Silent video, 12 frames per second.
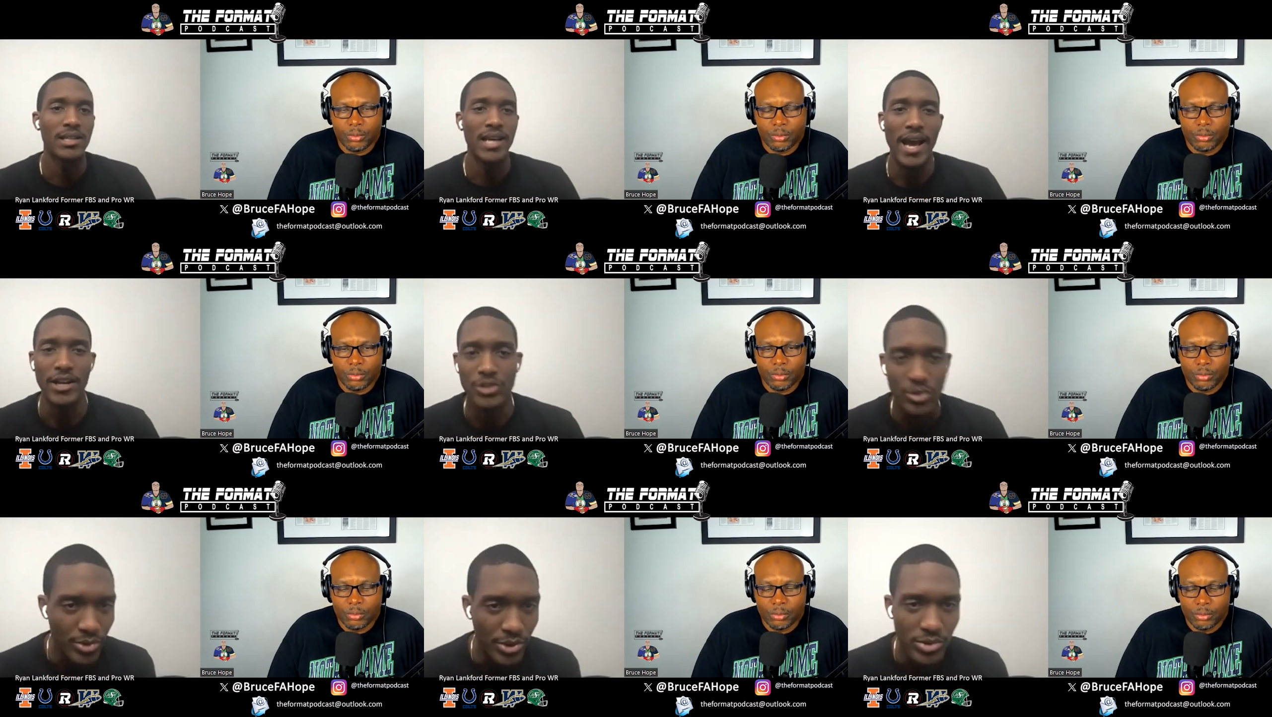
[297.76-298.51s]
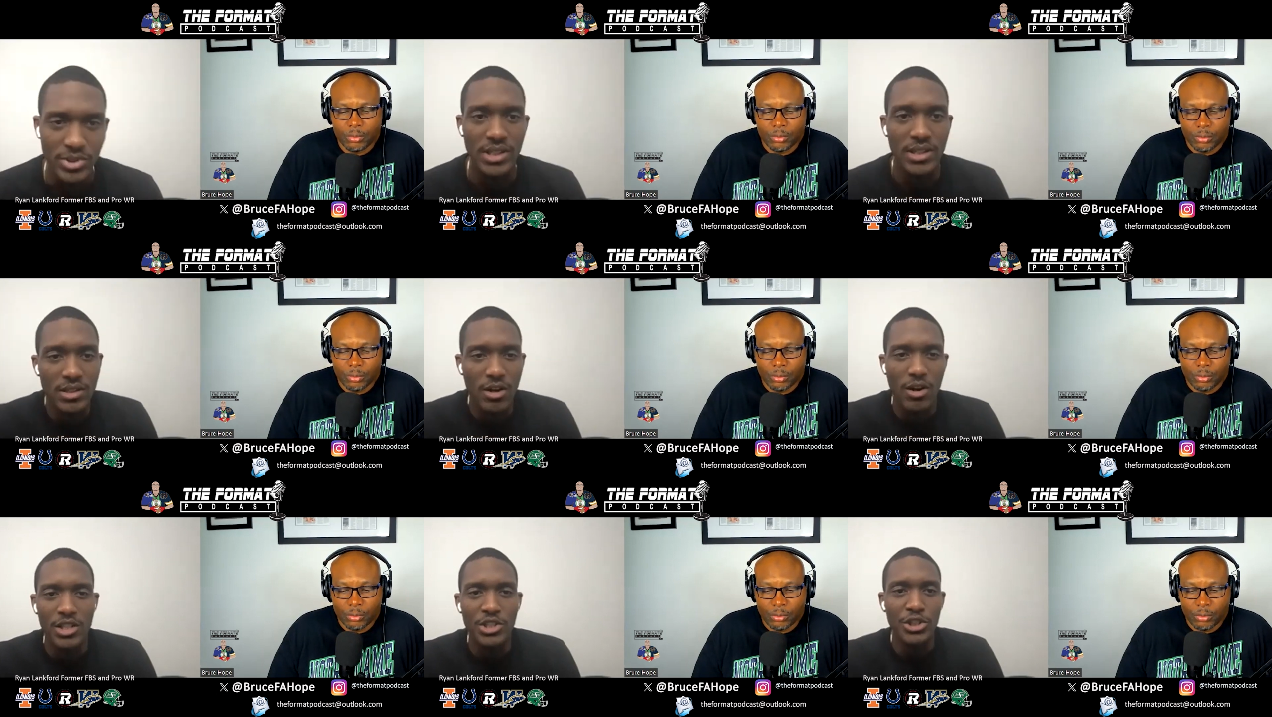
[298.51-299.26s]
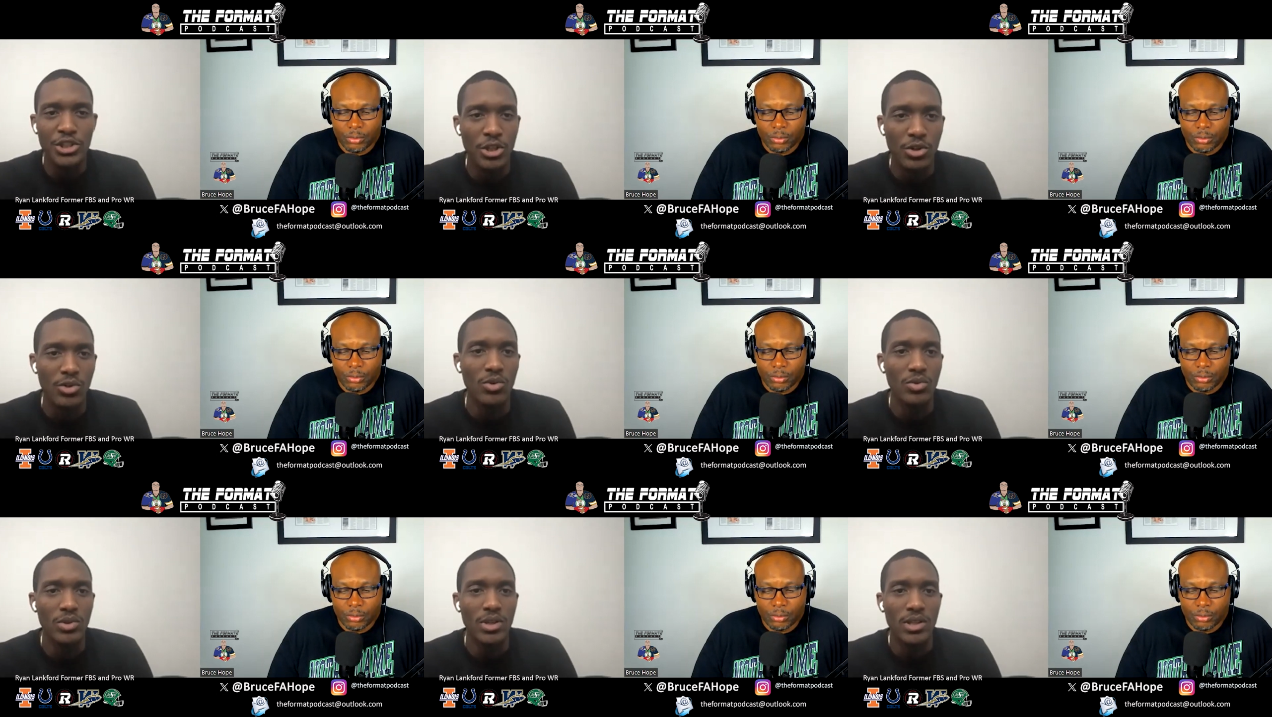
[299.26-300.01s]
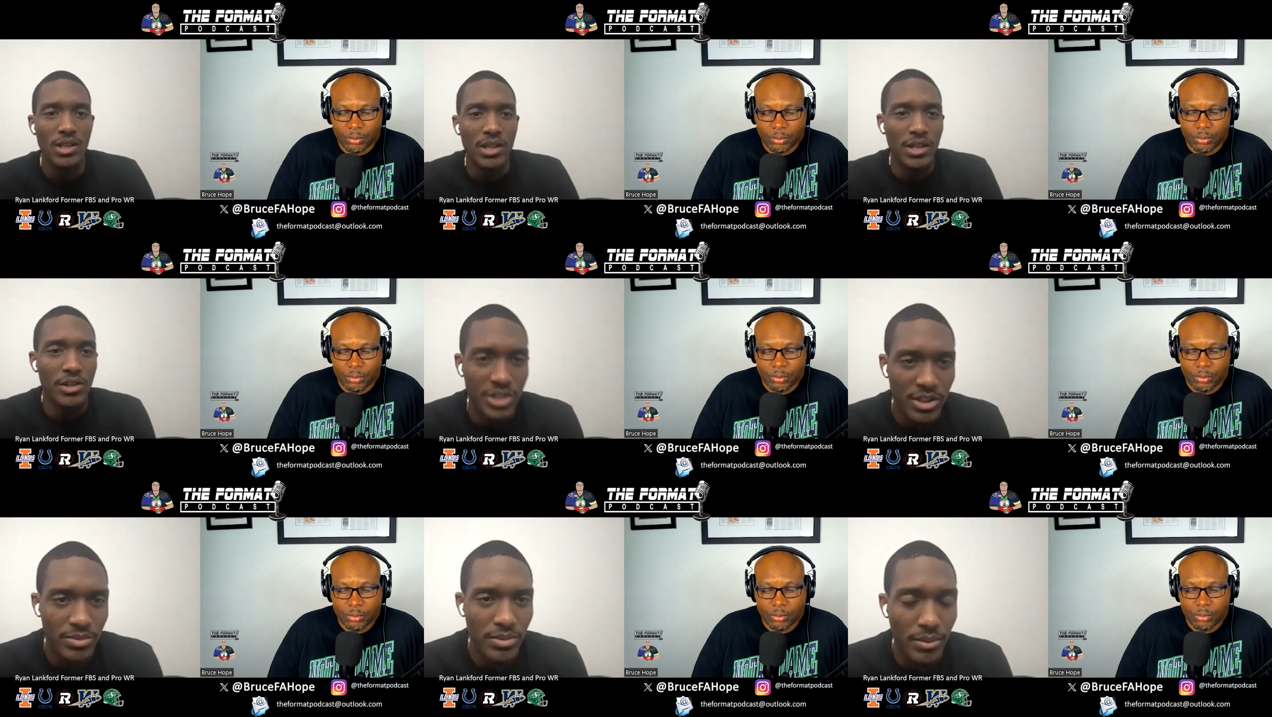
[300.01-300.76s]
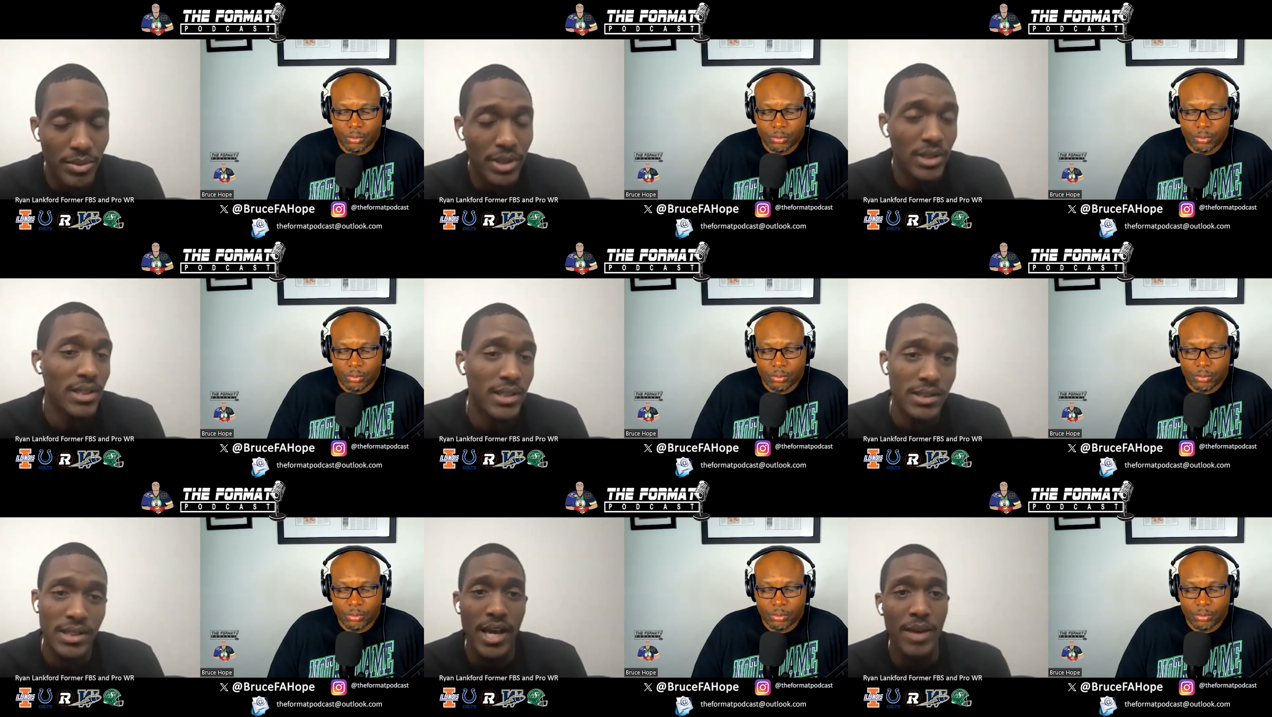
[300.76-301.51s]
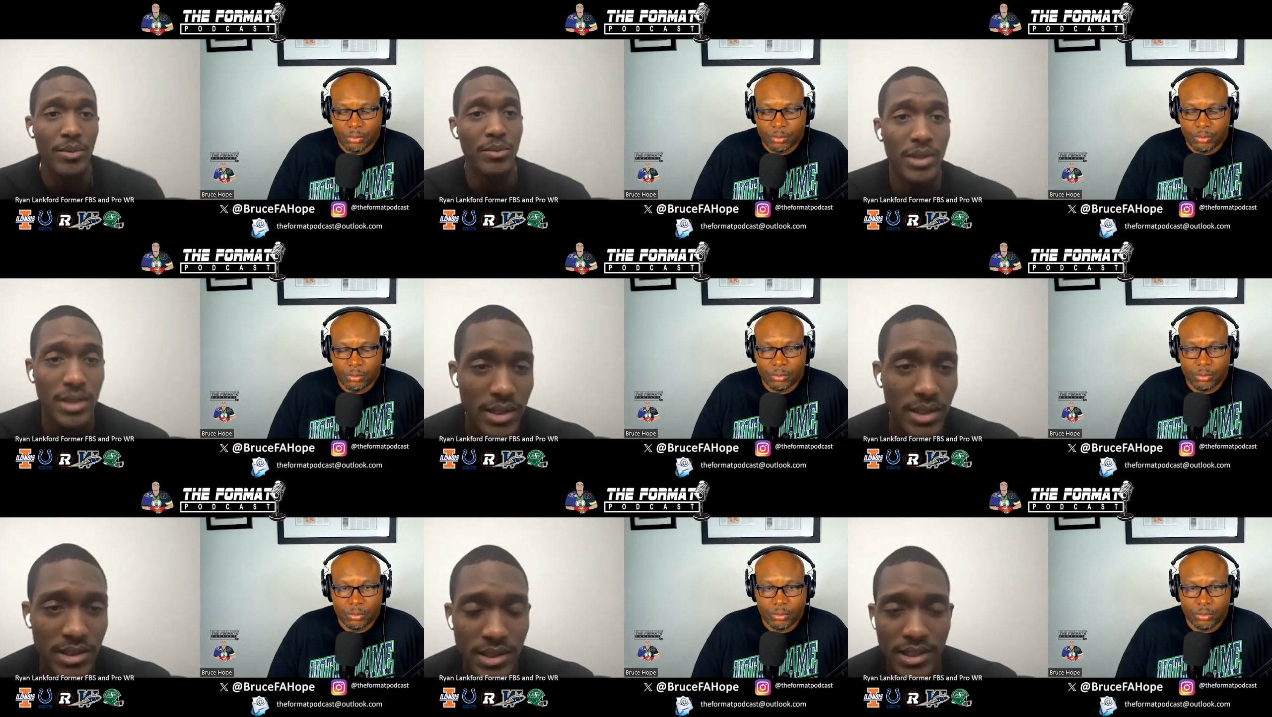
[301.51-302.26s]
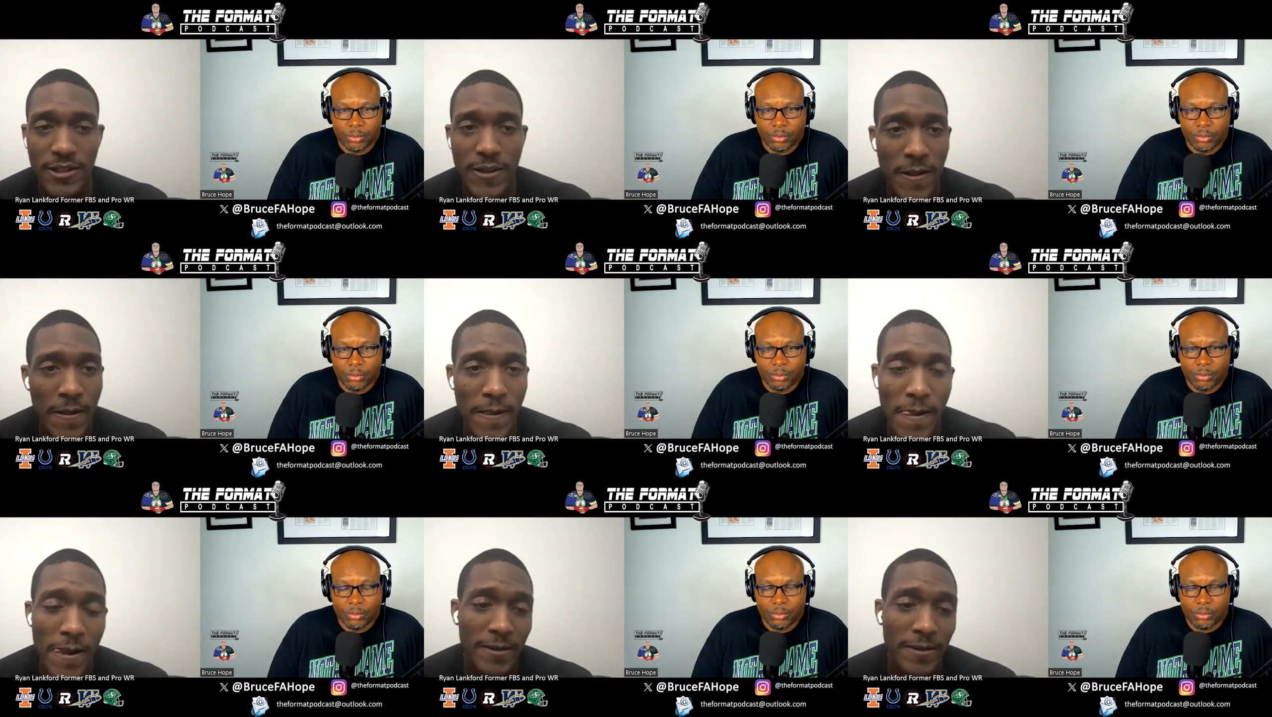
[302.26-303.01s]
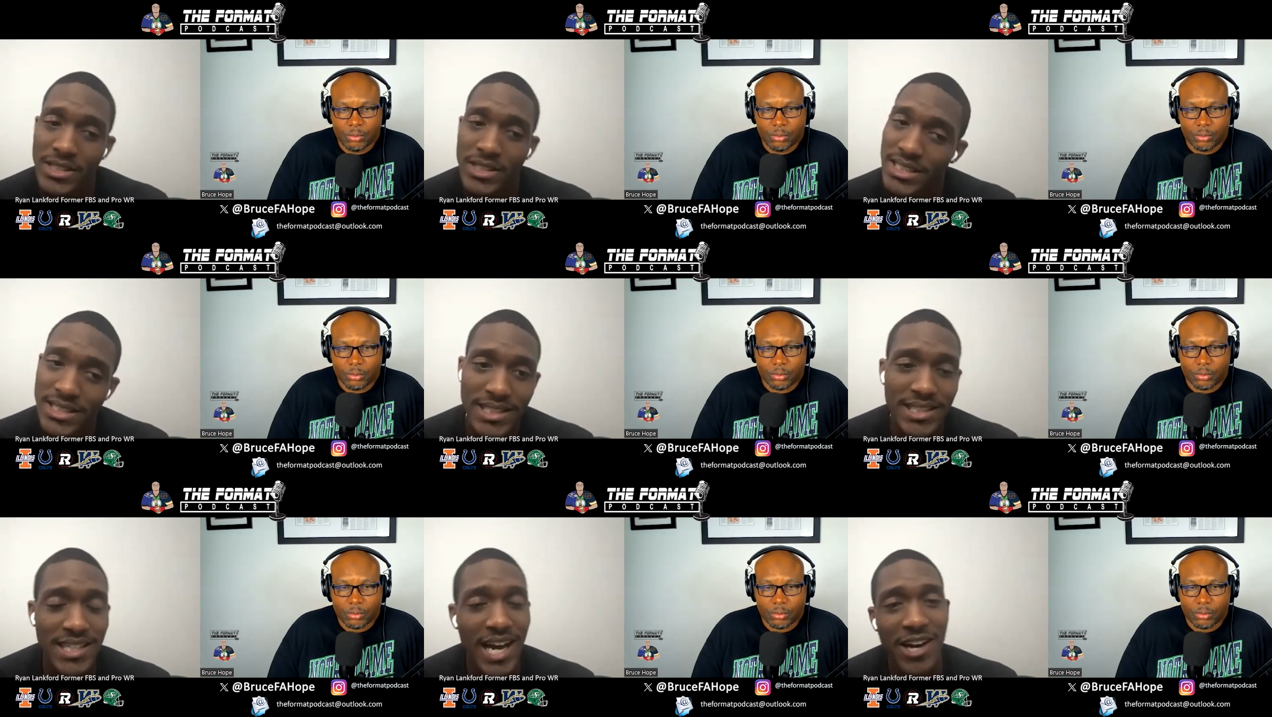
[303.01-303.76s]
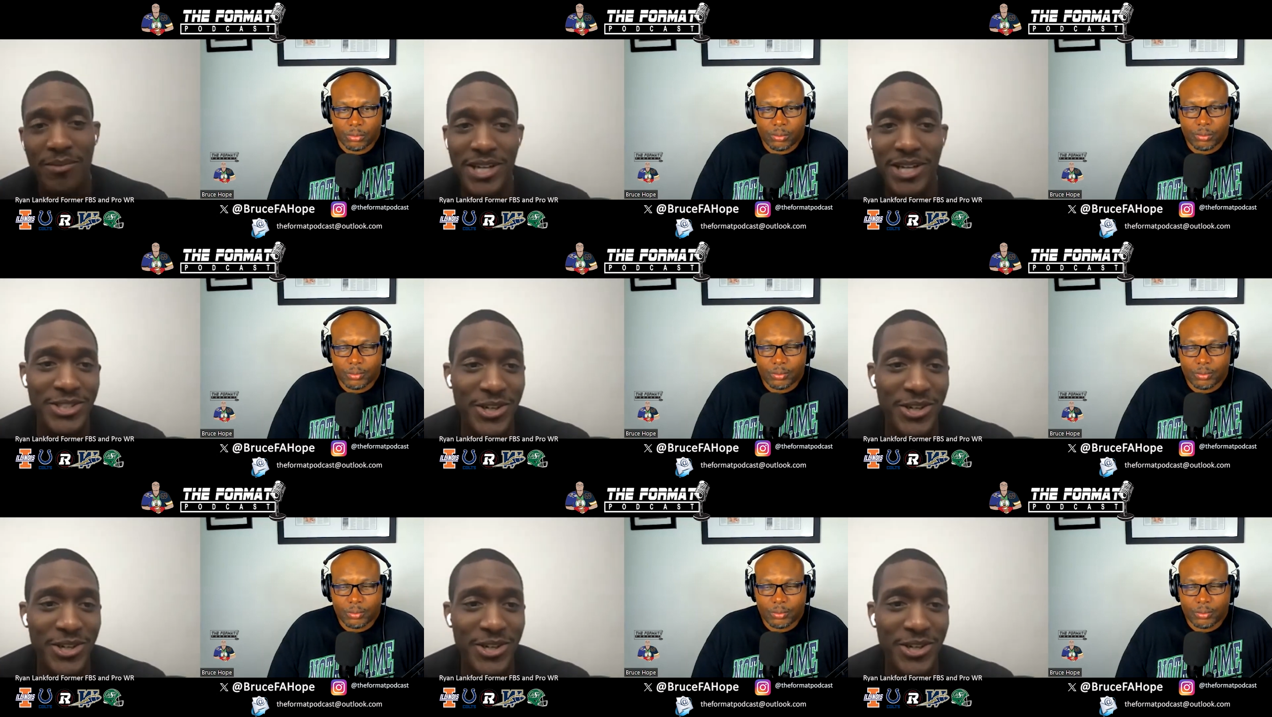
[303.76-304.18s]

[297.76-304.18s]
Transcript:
Speaker 1: the attributes and he's already shown the leadership abilities and capabilities. And he's, he's high on my